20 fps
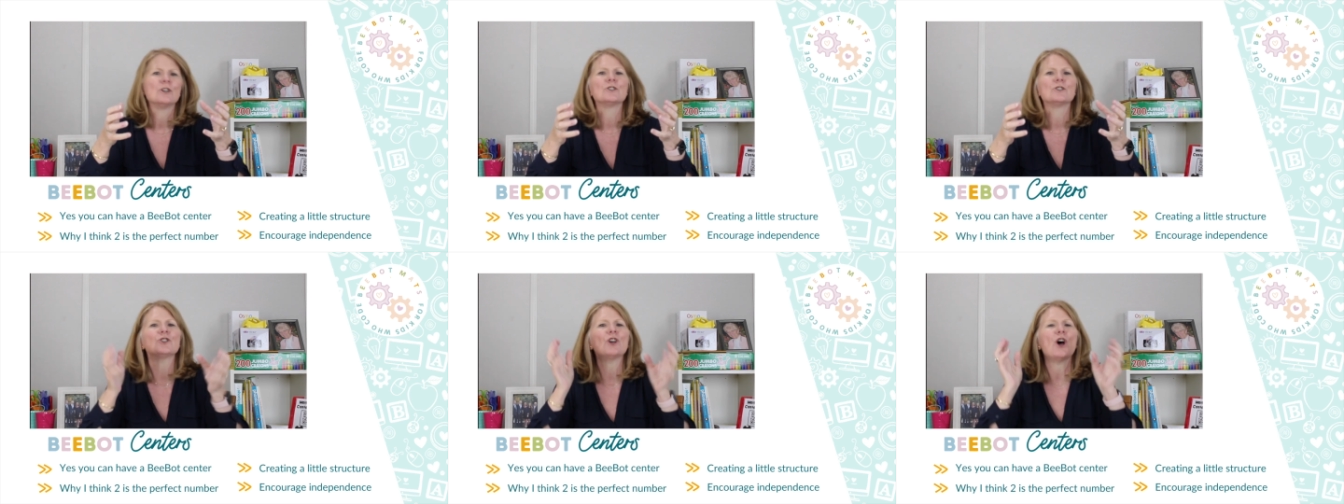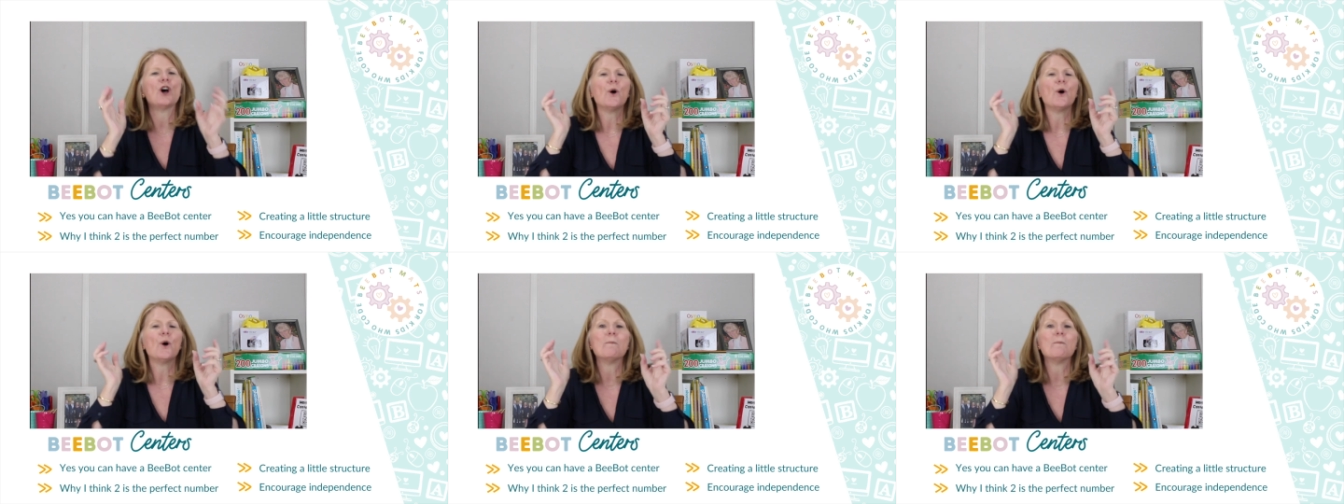
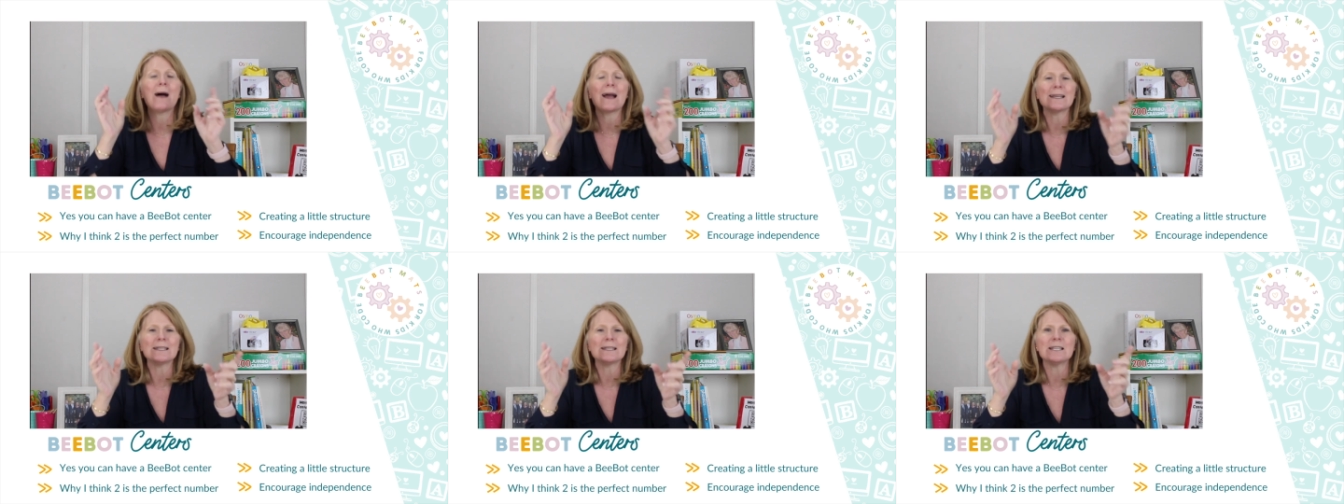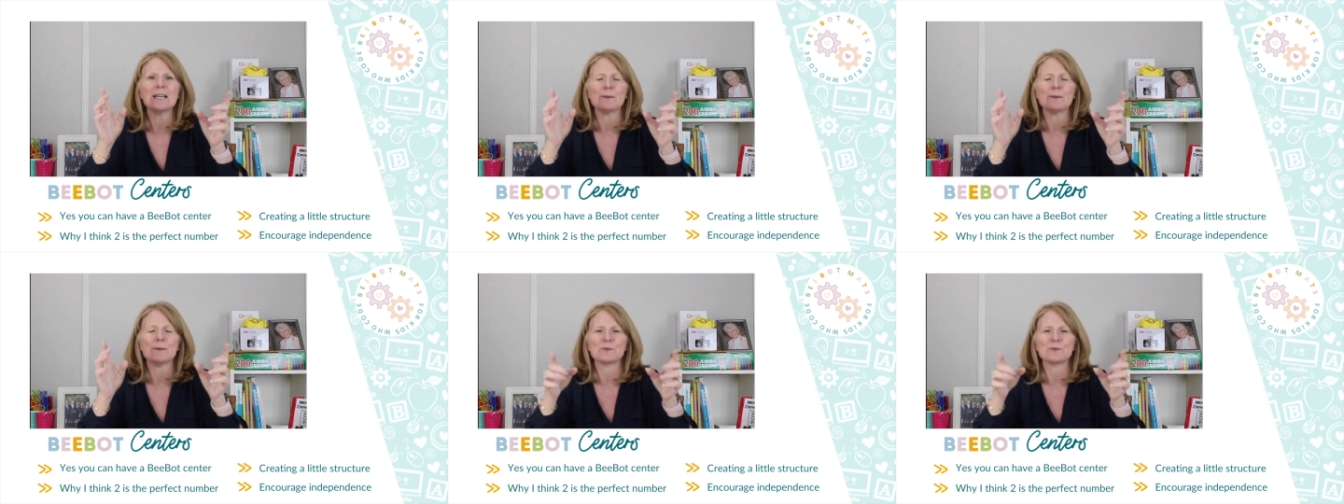So my
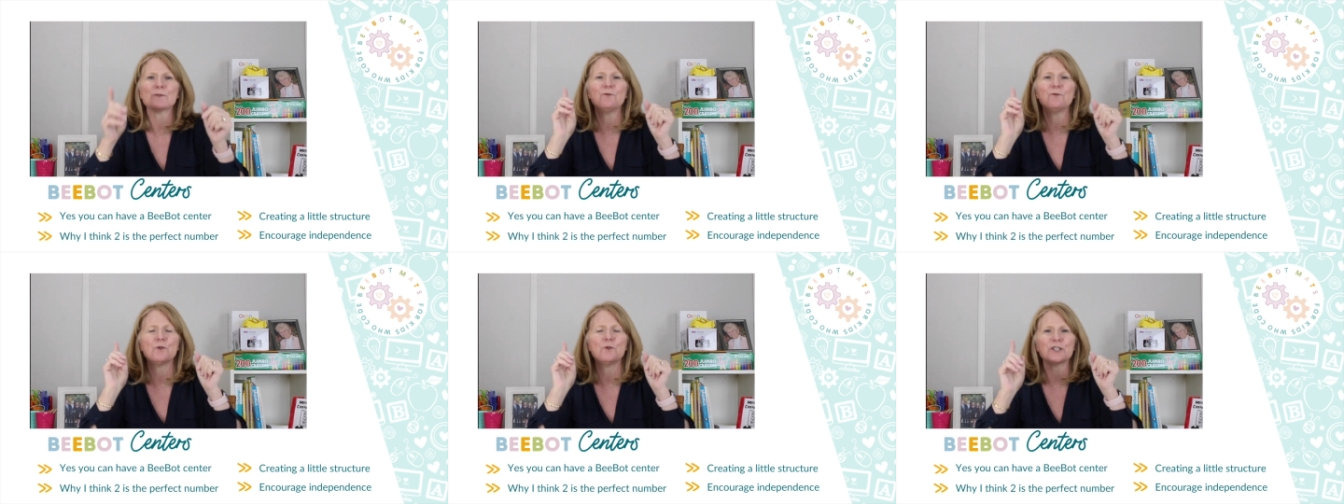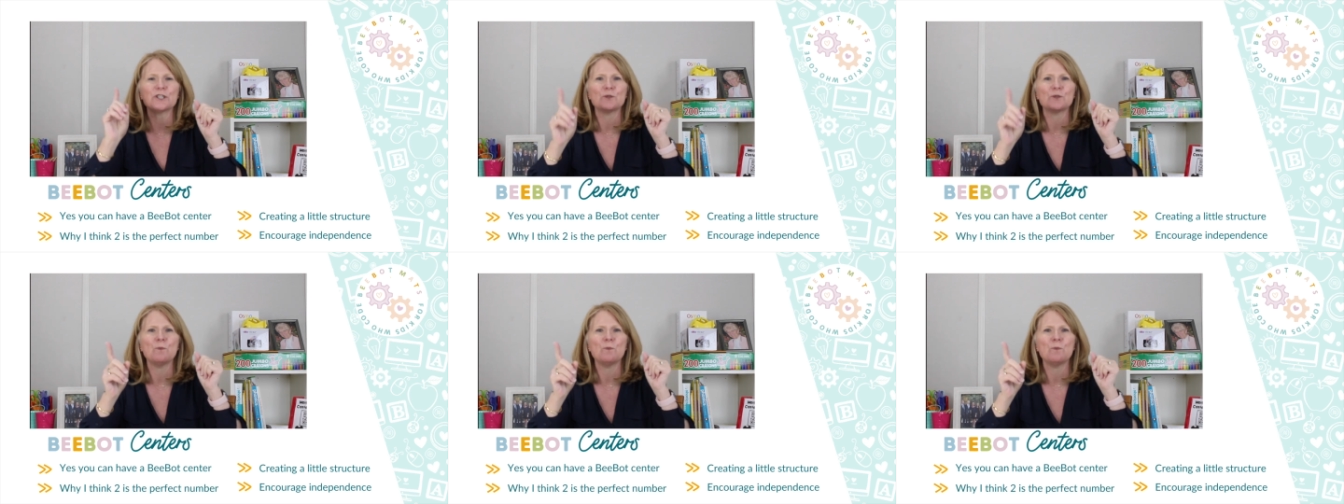tips
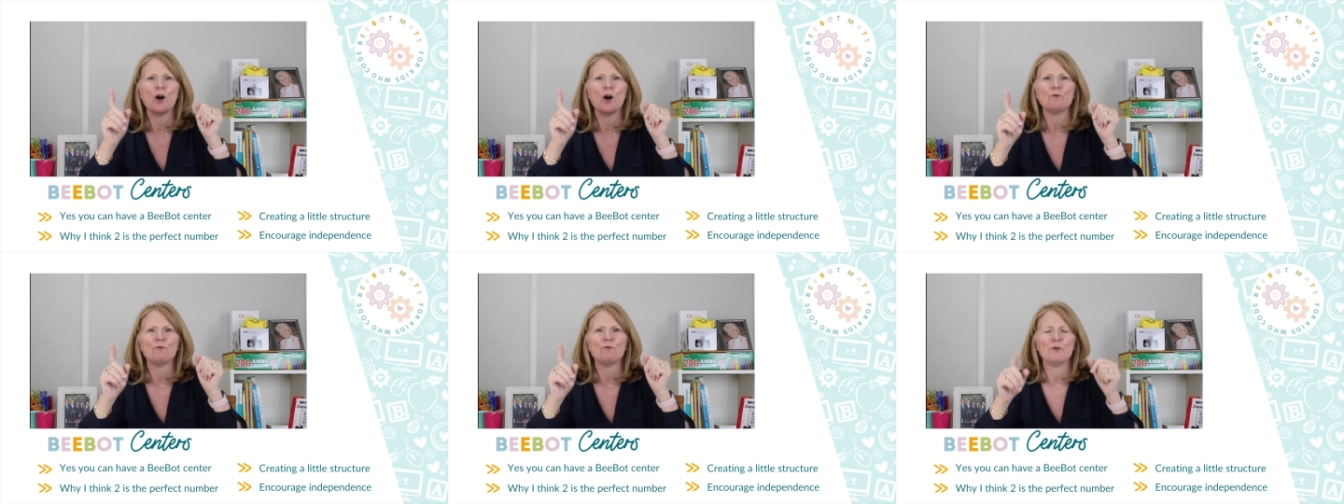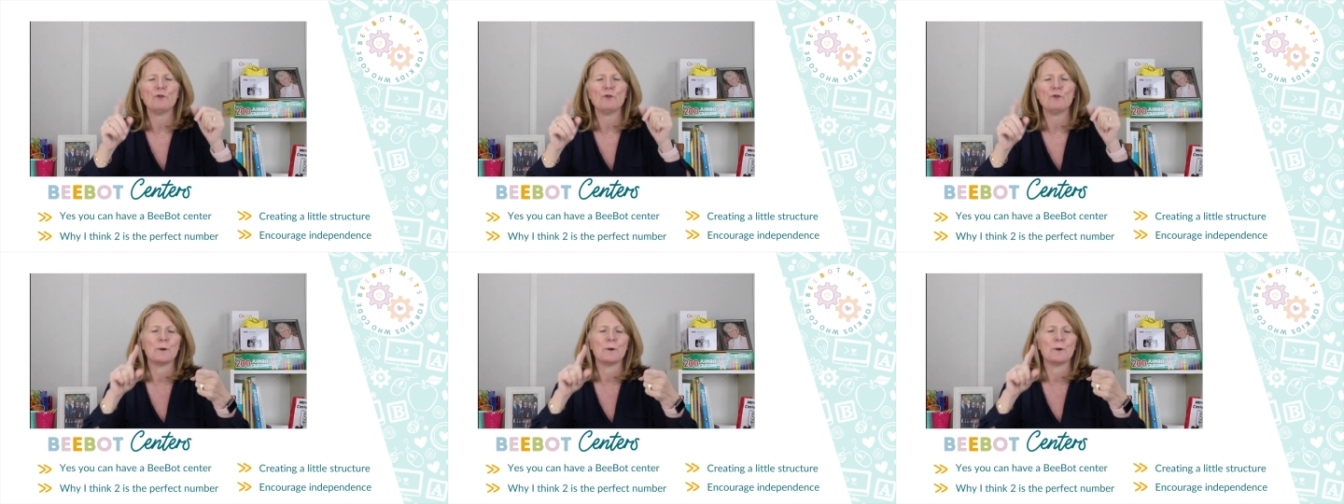for small
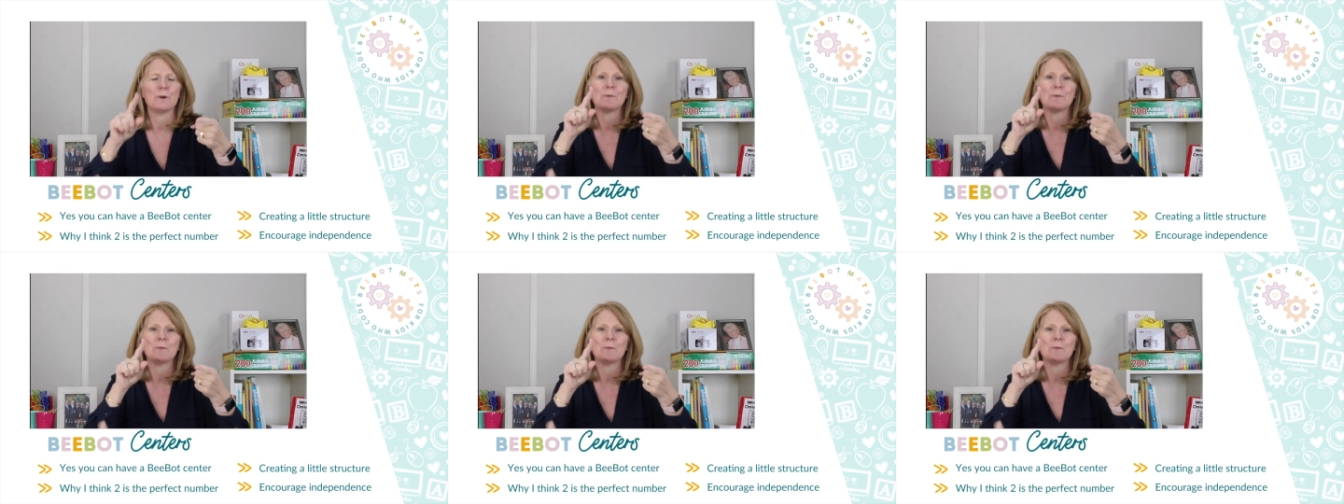group.